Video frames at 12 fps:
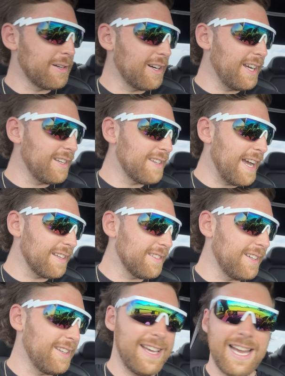
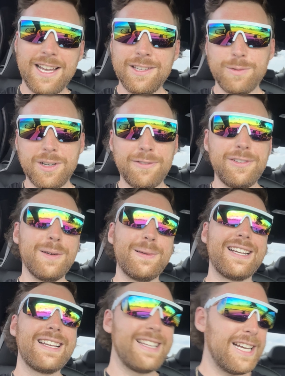exactly, as we were
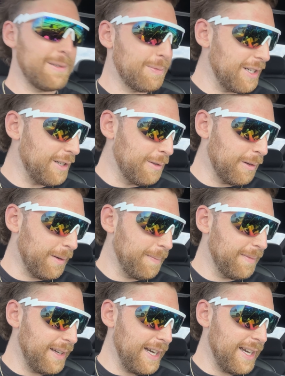filming. That's pretty cool.
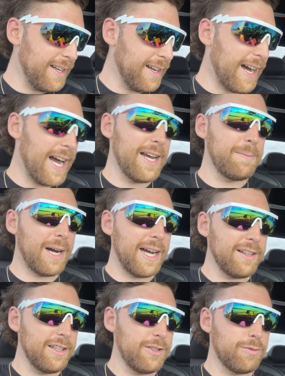And high
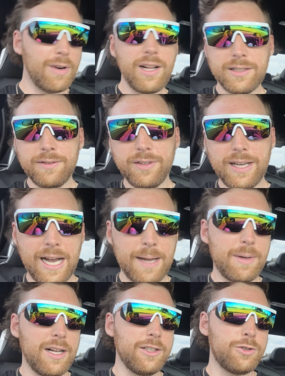mileage, relatively high
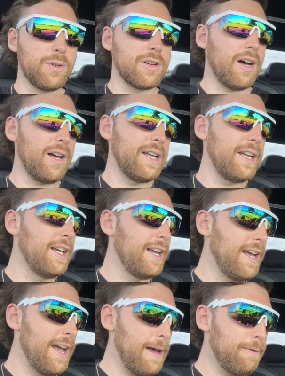mileage, we'll call it.
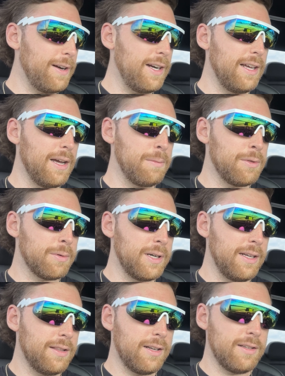F80
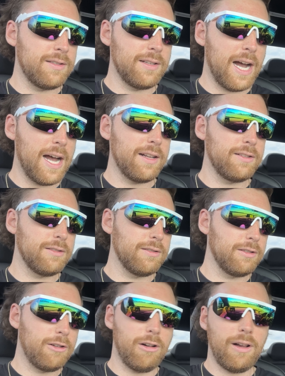M3 that is not
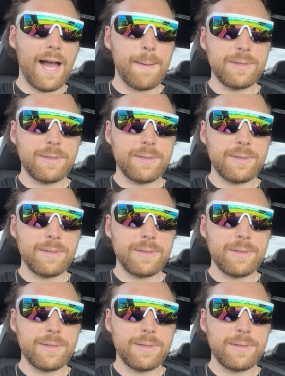clapped